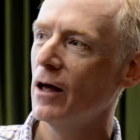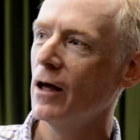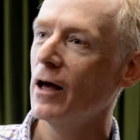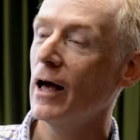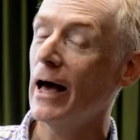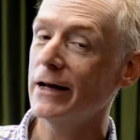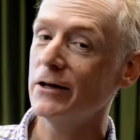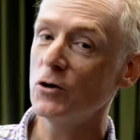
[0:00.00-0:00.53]

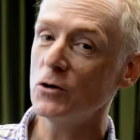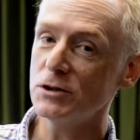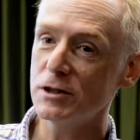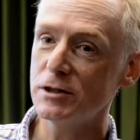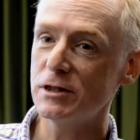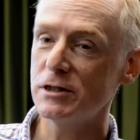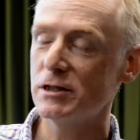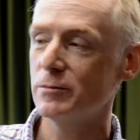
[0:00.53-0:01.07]

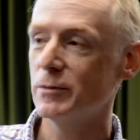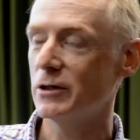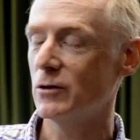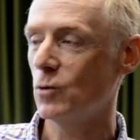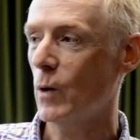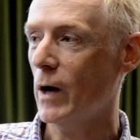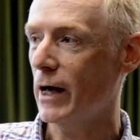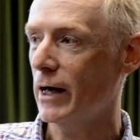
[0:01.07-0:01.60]
Agnosticism, in a
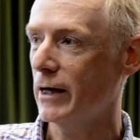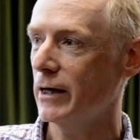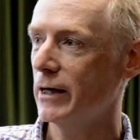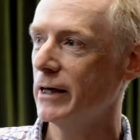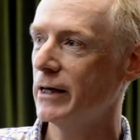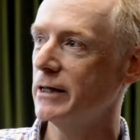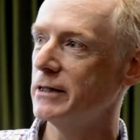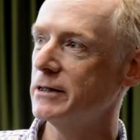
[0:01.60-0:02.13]
way,
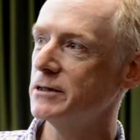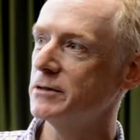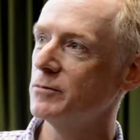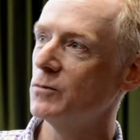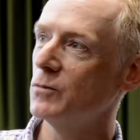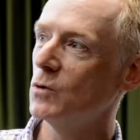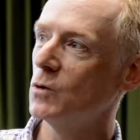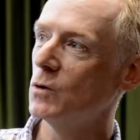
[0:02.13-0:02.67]
is
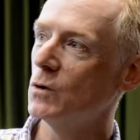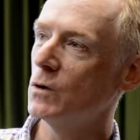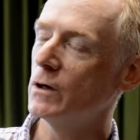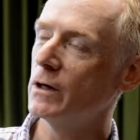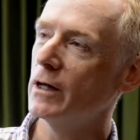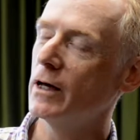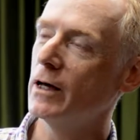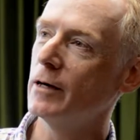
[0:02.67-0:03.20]
more
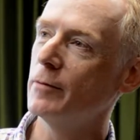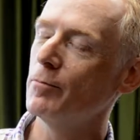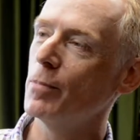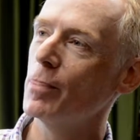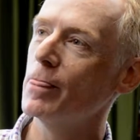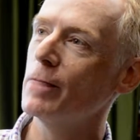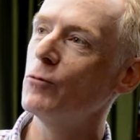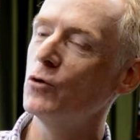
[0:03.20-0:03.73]

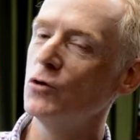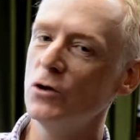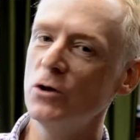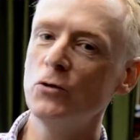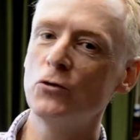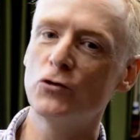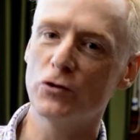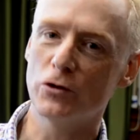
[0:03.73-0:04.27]

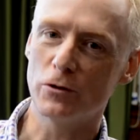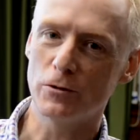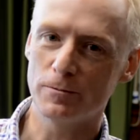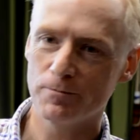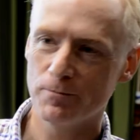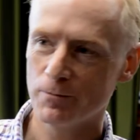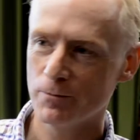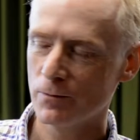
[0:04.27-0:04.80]
neutral.
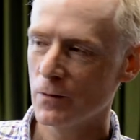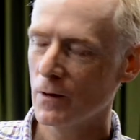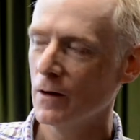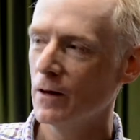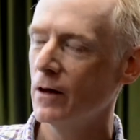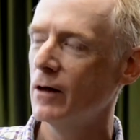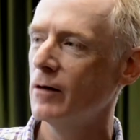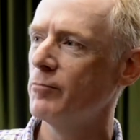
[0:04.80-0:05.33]

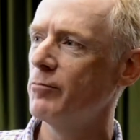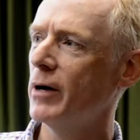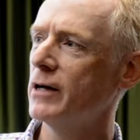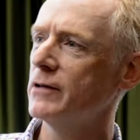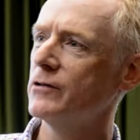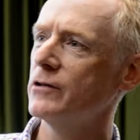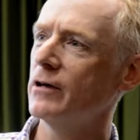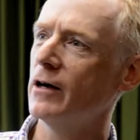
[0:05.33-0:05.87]

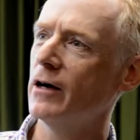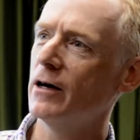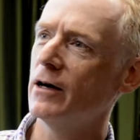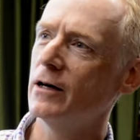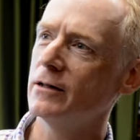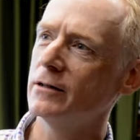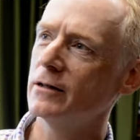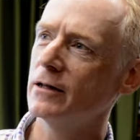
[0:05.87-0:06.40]
But
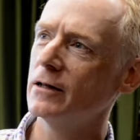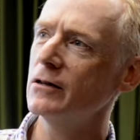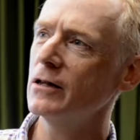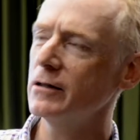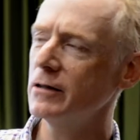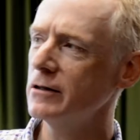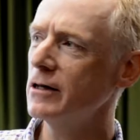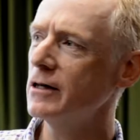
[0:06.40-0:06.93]

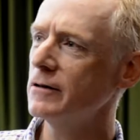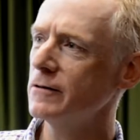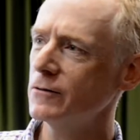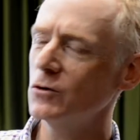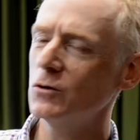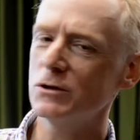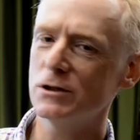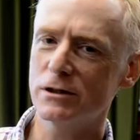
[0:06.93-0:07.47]
there are, of
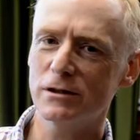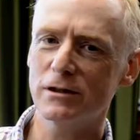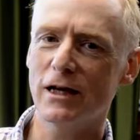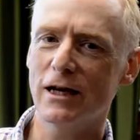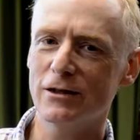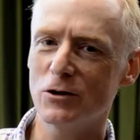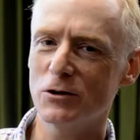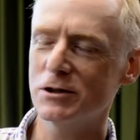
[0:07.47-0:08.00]
course,
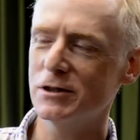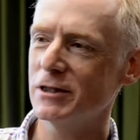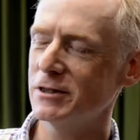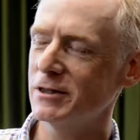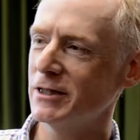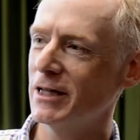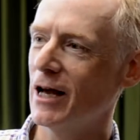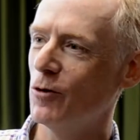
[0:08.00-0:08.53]
agnostics
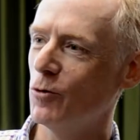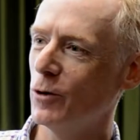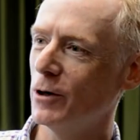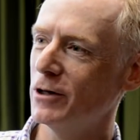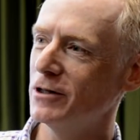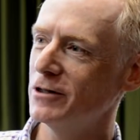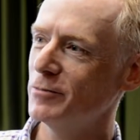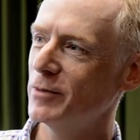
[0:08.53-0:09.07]
in our
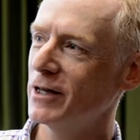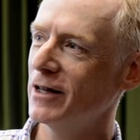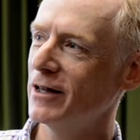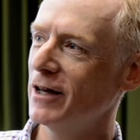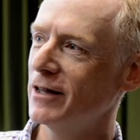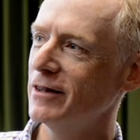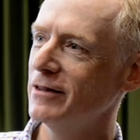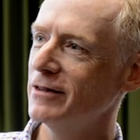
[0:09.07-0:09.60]
world, but
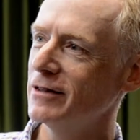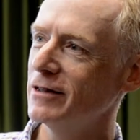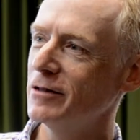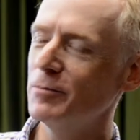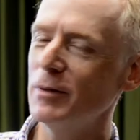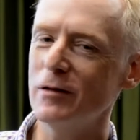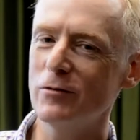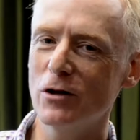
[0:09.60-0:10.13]
I think that
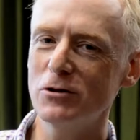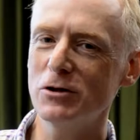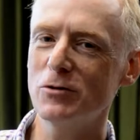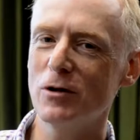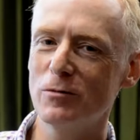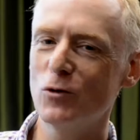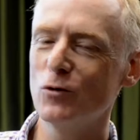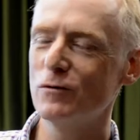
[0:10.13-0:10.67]
those who
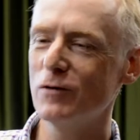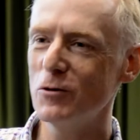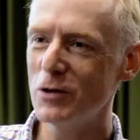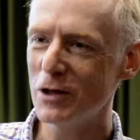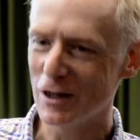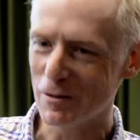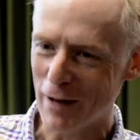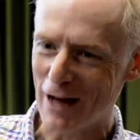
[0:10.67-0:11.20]
are more
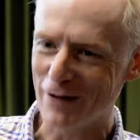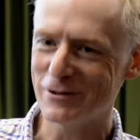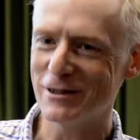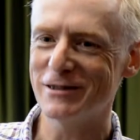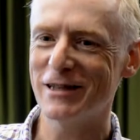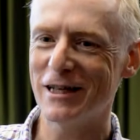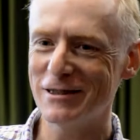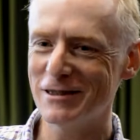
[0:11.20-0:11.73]
vocal about
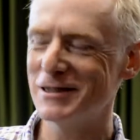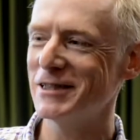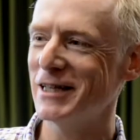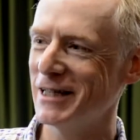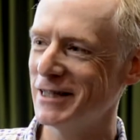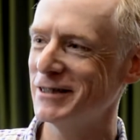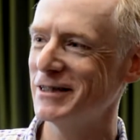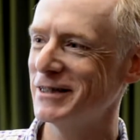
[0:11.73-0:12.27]
it tend to
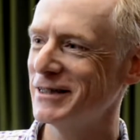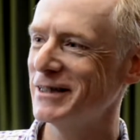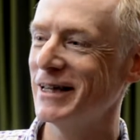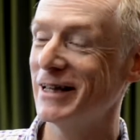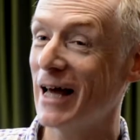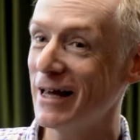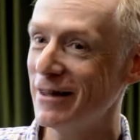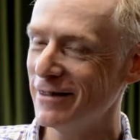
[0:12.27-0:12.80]
say
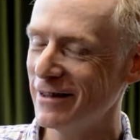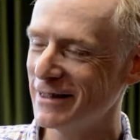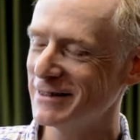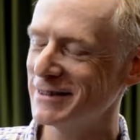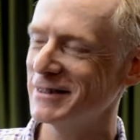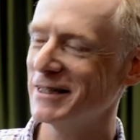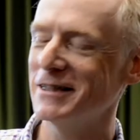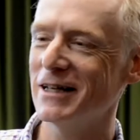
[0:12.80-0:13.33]
they're
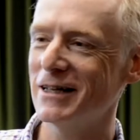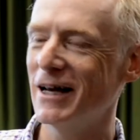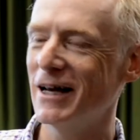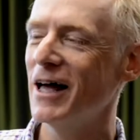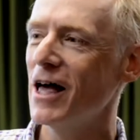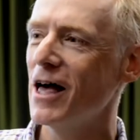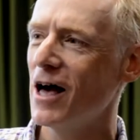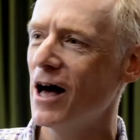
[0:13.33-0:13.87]
atheists, and
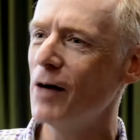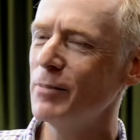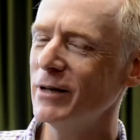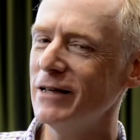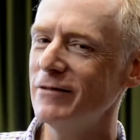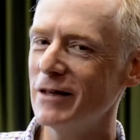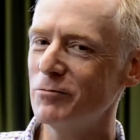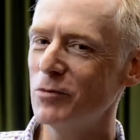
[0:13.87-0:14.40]
I
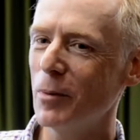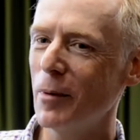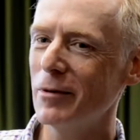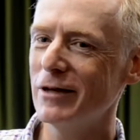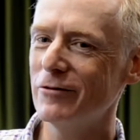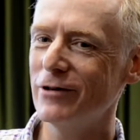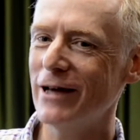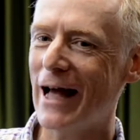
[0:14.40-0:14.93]
believe they're
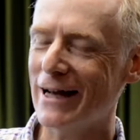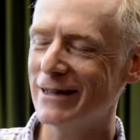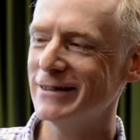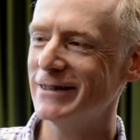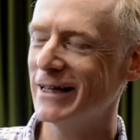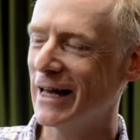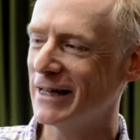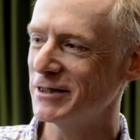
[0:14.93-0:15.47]
probably
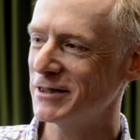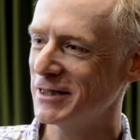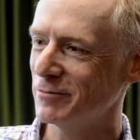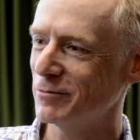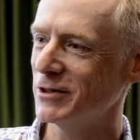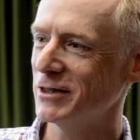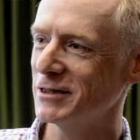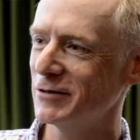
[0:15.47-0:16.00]
reacting against
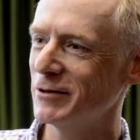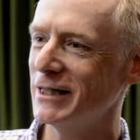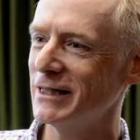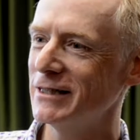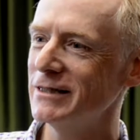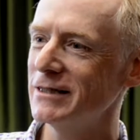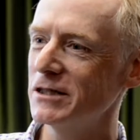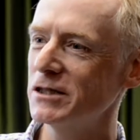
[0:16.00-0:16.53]
something. So it
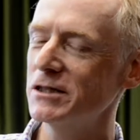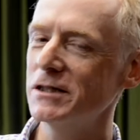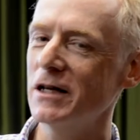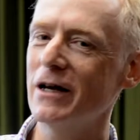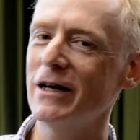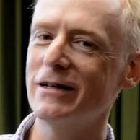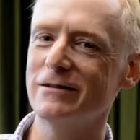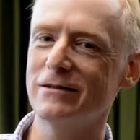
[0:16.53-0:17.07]
is a
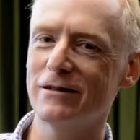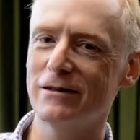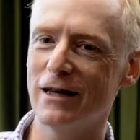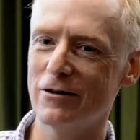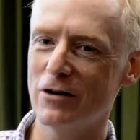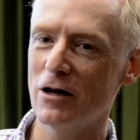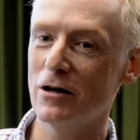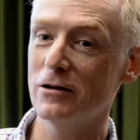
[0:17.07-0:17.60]
sign that
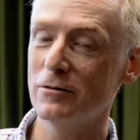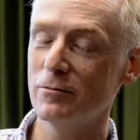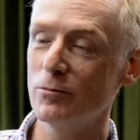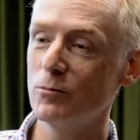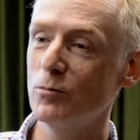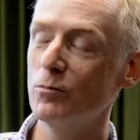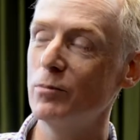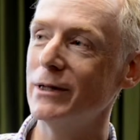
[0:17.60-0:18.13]
there are
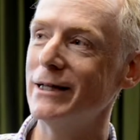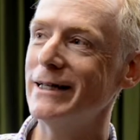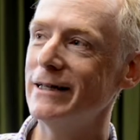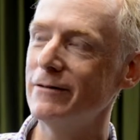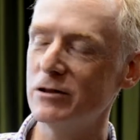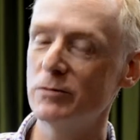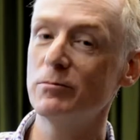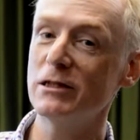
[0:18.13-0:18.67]

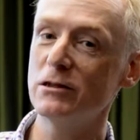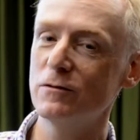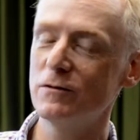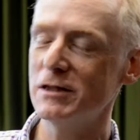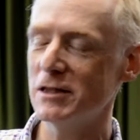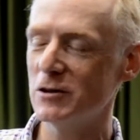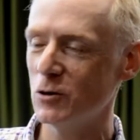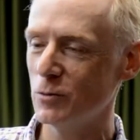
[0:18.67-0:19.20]
beliefs,
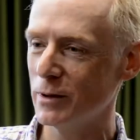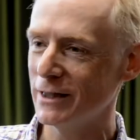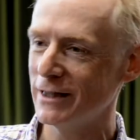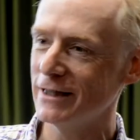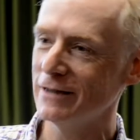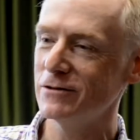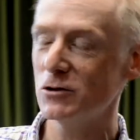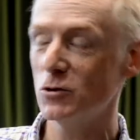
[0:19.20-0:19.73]
metaphysical
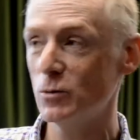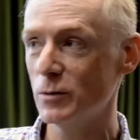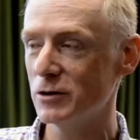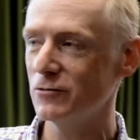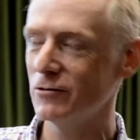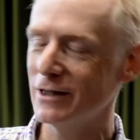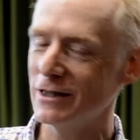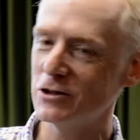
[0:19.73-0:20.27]
beliefs,
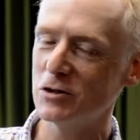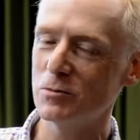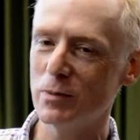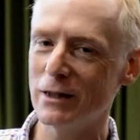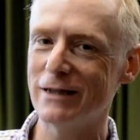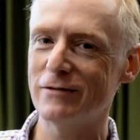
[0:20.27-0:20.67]
almost religious beliefs